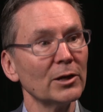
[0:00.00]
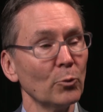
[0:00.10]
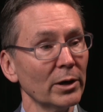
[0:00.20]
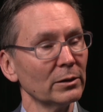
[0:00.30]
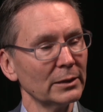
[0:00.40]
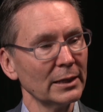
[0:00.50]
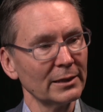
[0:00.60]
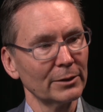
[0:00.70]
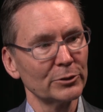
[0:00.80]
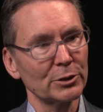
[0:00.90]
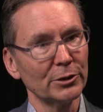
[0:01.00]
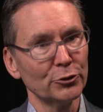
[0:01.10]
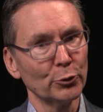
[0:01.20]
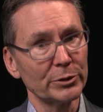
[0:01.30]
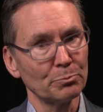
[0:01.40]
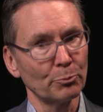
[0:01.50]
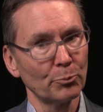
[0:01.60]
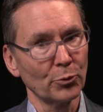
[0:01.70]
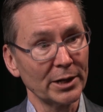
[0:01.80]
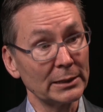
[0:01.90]
it will, and I think what it's going to do is
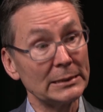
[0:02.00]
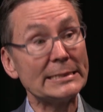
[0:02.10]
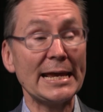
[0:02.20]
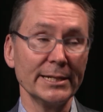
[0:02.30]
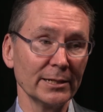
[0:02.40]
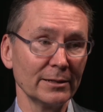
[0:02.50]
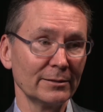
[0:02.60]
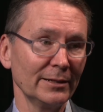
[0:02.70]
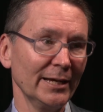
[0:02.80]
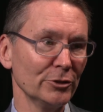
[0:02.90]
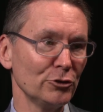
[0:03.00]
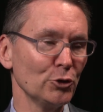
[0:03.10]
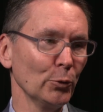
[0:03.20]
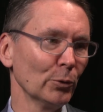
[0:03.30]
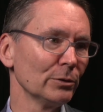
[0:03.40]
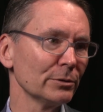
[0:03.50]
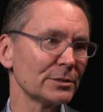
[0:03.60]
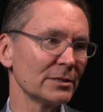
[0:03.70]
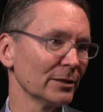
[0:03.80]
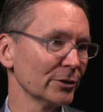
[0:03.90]
bring data and
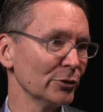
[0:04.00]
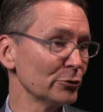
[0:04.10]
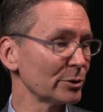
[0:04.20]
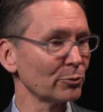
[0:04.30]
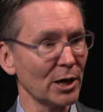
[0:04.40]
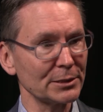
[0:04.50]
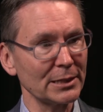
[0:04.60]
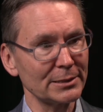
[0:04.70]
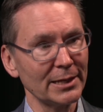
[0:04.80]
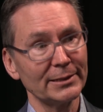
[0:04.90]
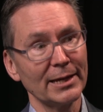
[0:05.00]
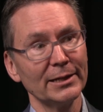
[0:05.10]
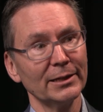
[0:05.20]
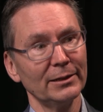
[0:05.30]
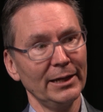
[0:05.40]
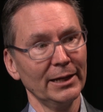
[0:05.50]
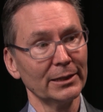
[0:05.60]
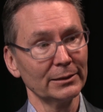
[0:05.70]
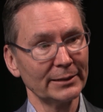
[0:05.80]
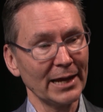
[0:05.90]
tools that are used to process that data
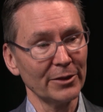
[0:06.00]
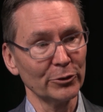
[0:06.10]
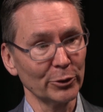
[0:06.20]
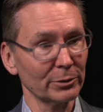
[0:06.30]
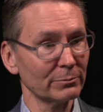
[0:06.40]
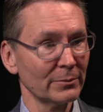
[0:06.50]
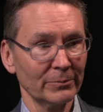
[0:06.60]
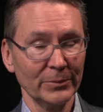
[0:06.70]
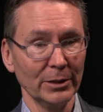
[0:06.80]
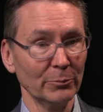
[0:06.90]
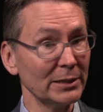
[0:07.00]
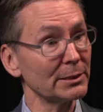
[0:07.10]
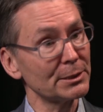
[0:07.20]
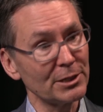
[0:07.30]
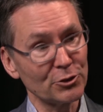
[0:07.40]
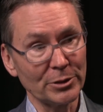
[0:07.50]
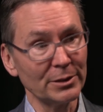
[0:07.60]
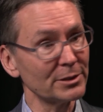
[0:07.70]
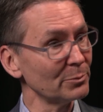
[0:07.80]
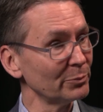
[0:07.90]
and gather, make
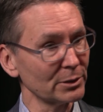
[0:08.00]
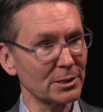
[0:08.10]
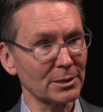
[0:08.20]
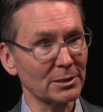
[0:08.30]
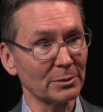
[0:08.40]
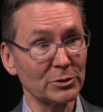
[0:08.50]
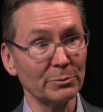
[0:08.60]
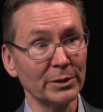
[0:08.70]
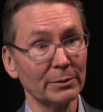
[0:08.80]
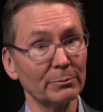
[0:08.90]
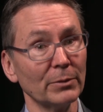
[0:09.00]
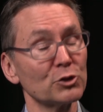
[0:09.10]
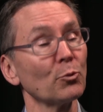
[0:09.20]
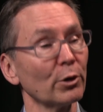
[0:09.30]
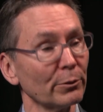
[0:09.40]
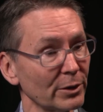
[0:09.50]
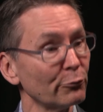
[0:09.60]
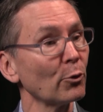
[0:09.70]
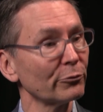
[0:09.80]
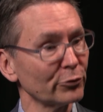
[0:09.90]
decisions and build systems to be much more at the
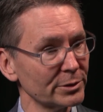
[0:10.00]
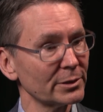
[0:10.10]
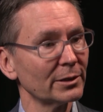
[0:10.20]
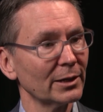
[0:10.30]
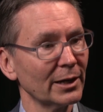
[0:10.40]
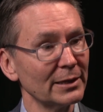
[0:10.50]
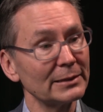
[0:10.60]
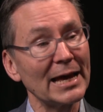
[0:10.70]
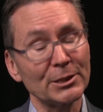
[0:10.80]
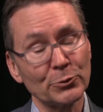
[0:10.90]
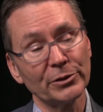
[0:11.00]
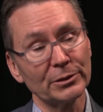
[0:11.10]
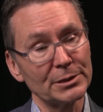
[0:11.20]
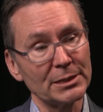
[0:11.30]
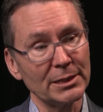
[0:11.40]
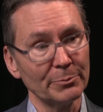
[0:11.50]
forefront. I think that's where you're going to see a